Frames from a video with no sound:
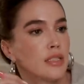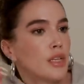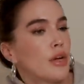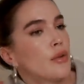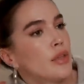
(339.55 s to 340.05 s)

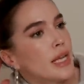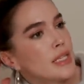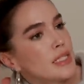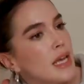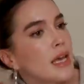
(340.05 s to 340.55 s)
So the
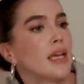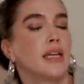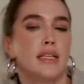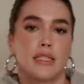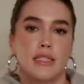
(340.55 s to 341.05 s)
next day,
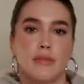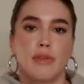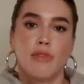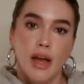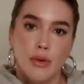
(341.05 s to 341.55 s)
he sends me
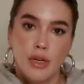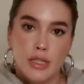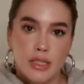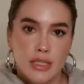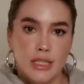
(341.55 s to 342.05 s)

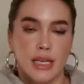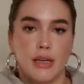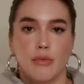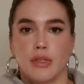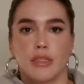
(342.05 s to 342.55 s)
flowers.
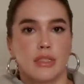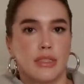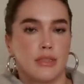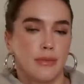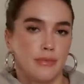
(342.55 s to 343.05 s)
It
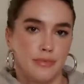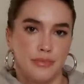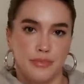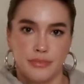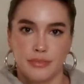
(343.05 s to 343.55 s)
was
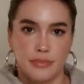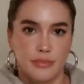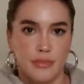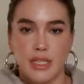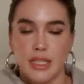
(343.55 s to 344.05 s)

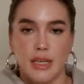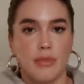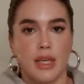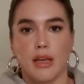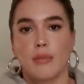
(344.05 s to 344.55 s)
the same
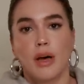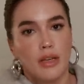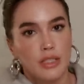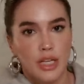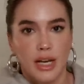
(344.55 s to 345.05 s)
thing
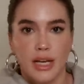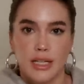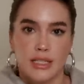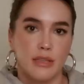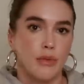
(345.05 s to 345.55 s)

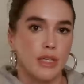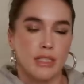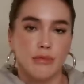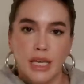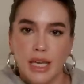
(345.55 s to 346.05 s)
apologize. It
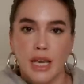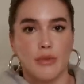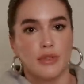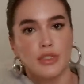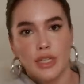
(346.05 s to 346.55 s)
wasn't me,
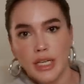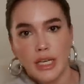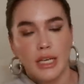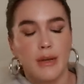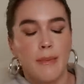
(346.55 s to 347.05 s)
I was
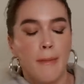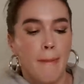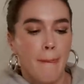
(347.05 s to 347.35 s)
drinking.